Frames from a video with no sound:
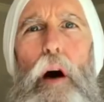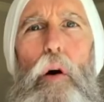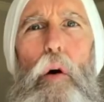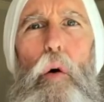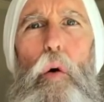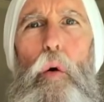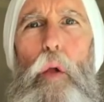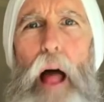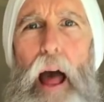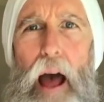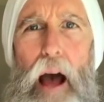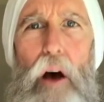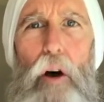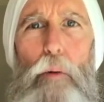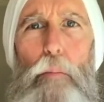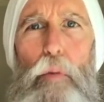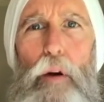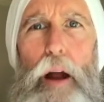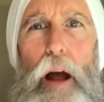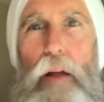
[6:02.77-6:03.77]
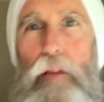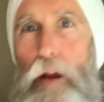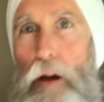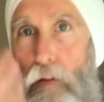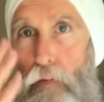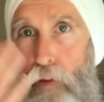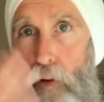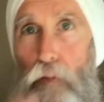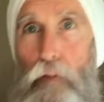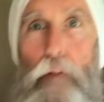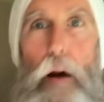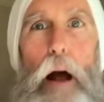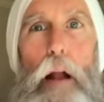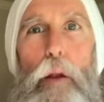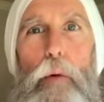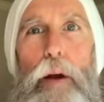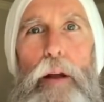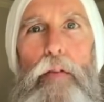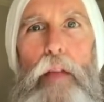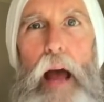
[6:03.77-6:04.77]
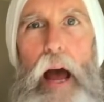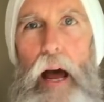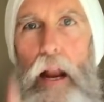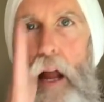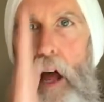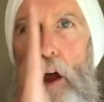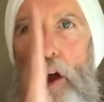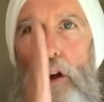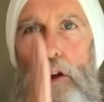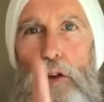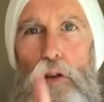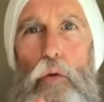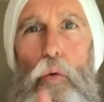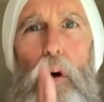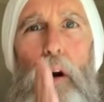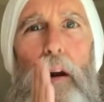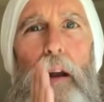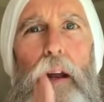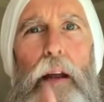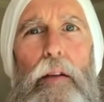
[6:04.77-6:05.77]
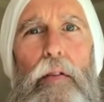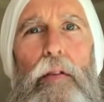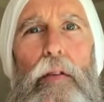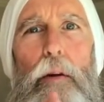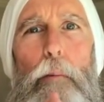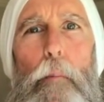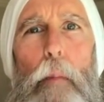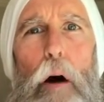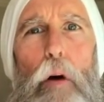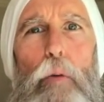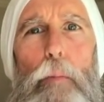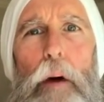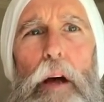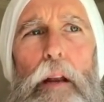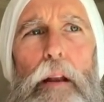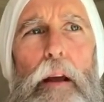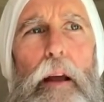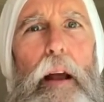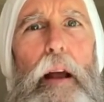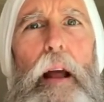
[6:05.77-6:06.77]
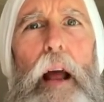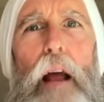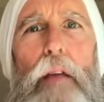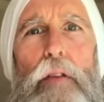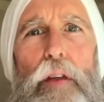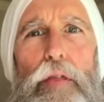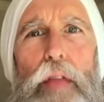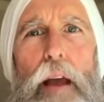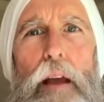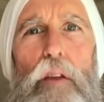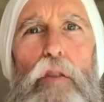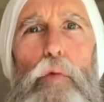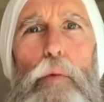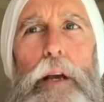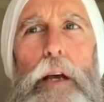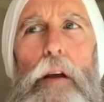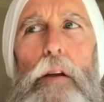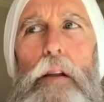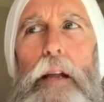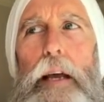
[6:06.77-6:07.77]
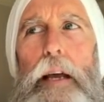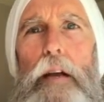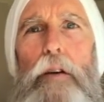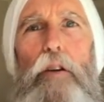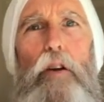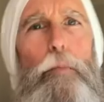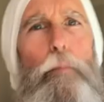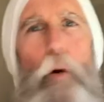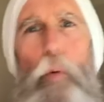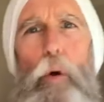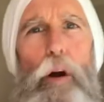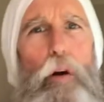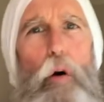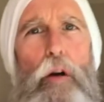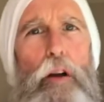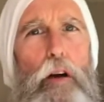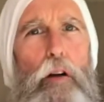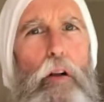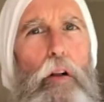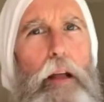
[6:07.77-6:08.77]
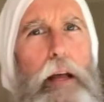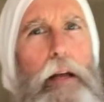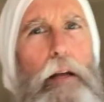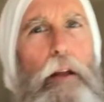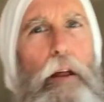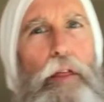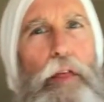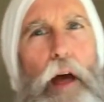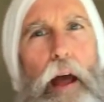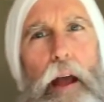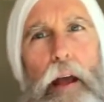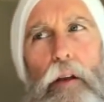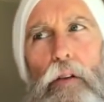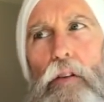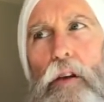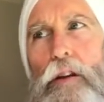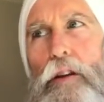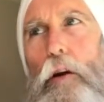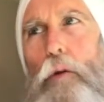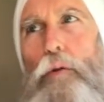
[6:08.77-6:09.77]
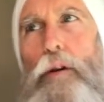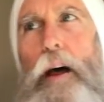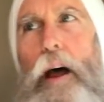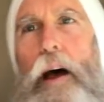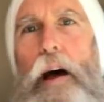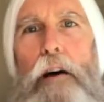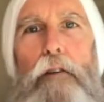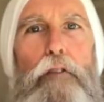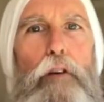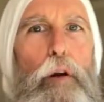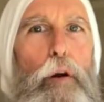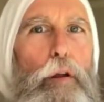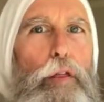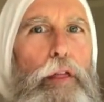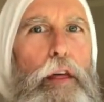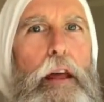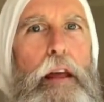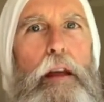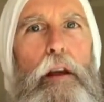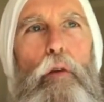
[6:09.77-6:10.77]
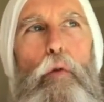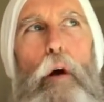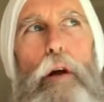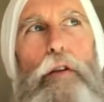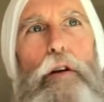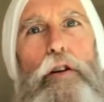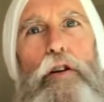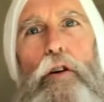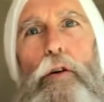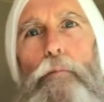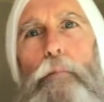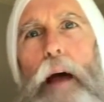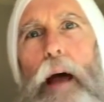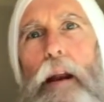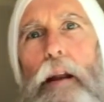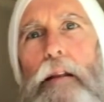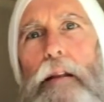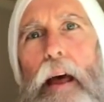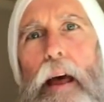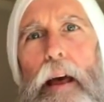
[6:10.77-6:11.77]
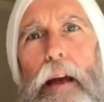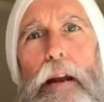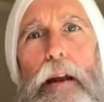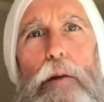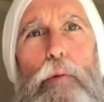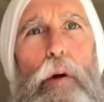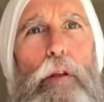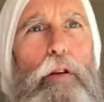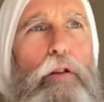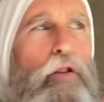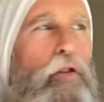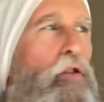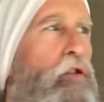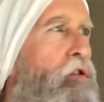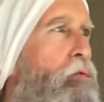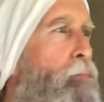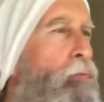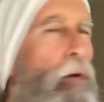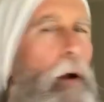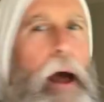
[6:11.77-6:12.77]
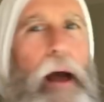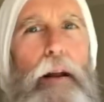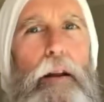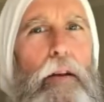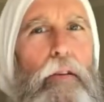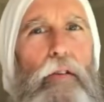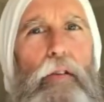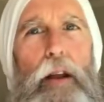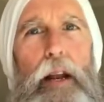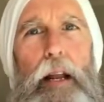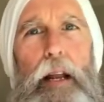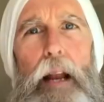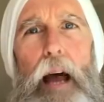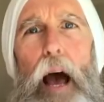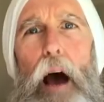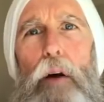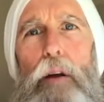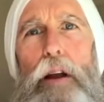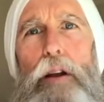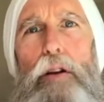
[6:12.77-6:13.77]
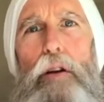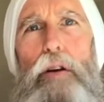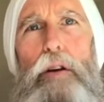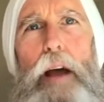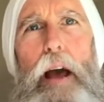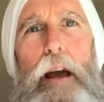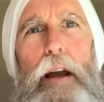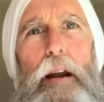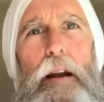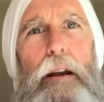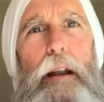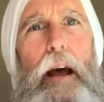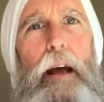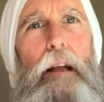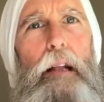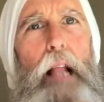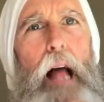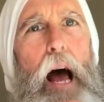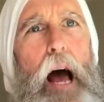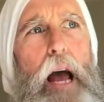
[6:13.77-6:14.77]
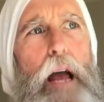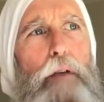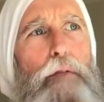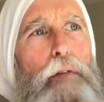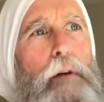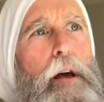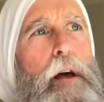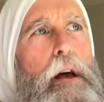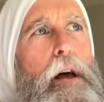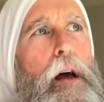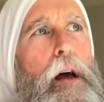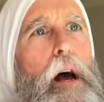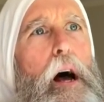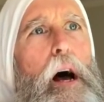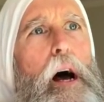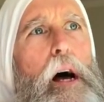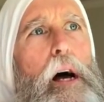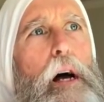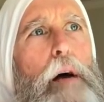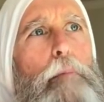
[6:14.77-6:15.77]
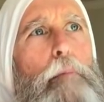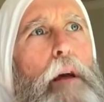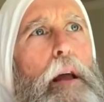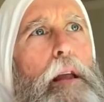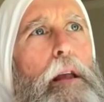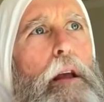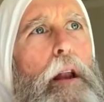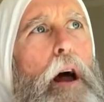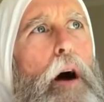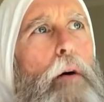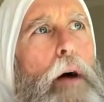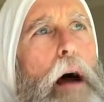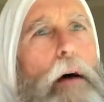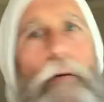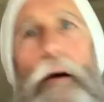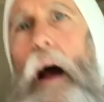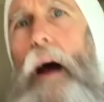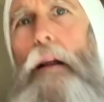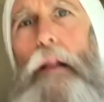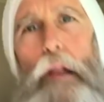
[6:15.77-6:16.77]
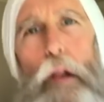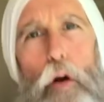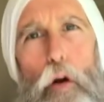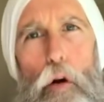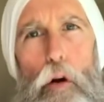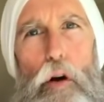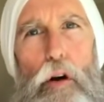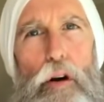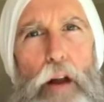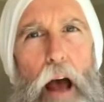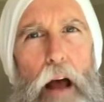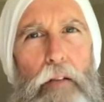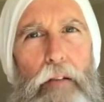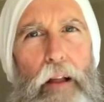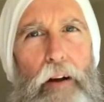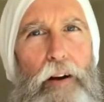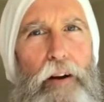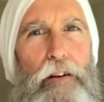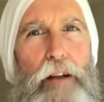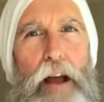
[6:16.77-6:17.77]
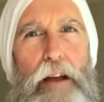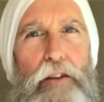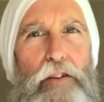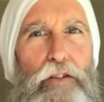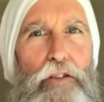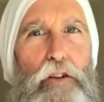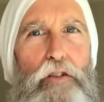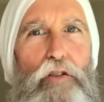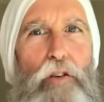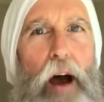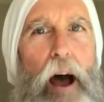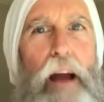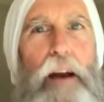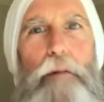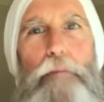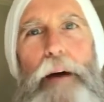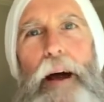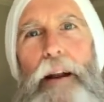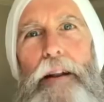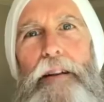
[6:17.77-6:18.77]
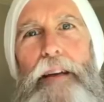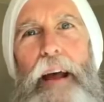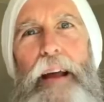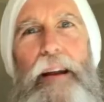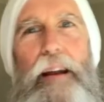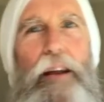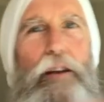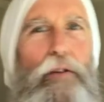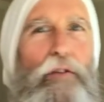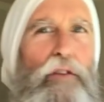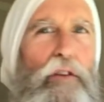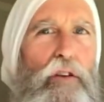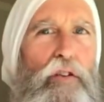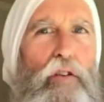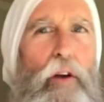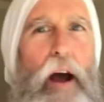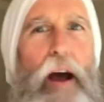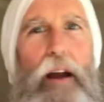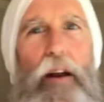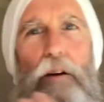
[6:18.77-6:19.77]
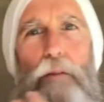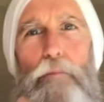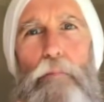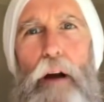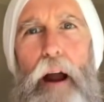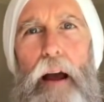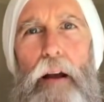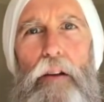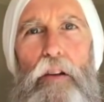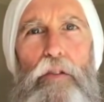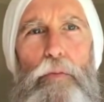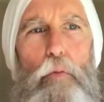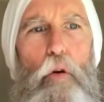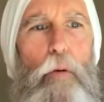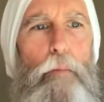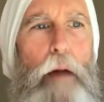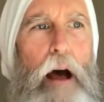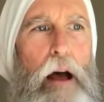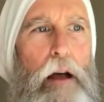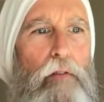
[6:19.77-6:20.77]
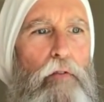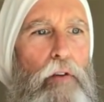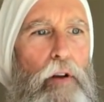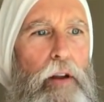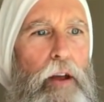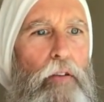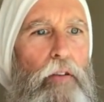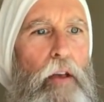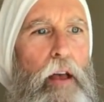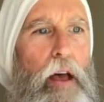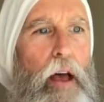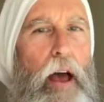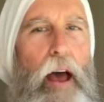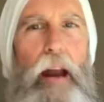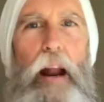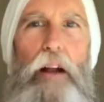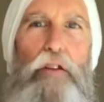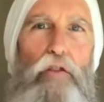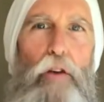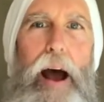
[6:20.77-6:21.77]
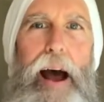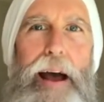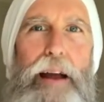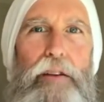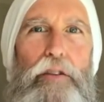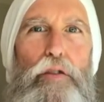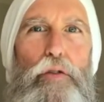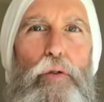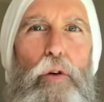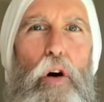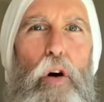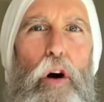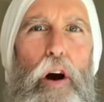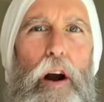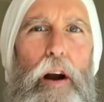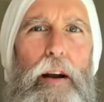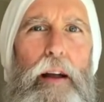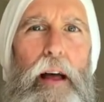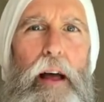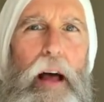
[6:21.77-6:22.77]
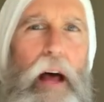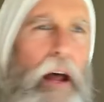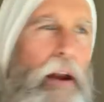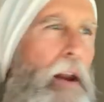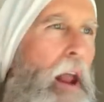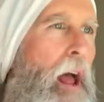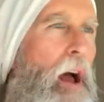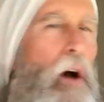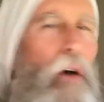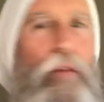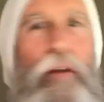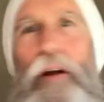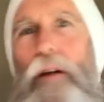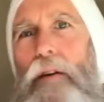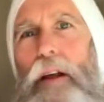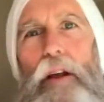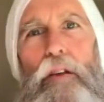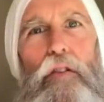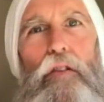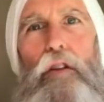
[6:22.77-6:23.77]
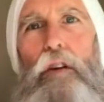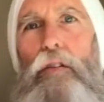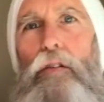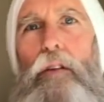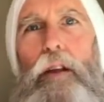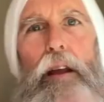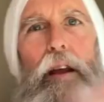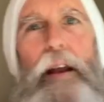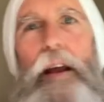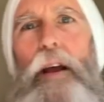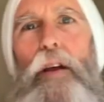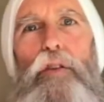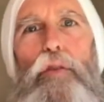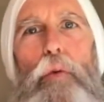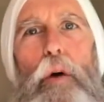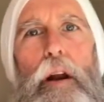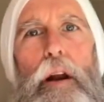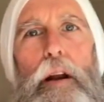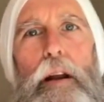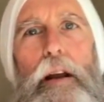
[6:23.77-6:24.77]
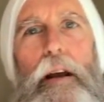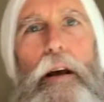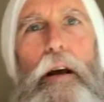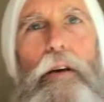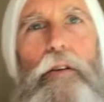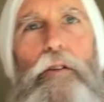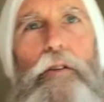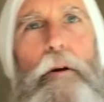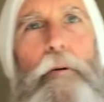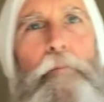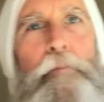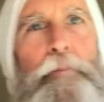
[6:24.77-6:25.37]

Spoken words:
whole out breath. And if you're following that, you are in the moment. And the things we cling to, but we're going to cling to things. And don't ever think, whether you're meditating, whether you're just practicing it out in your day-to-day life. You know, I learned. I used to try to meditate, and I used to try to practice more mindfulness, and I tried too hard. Now it is what it is.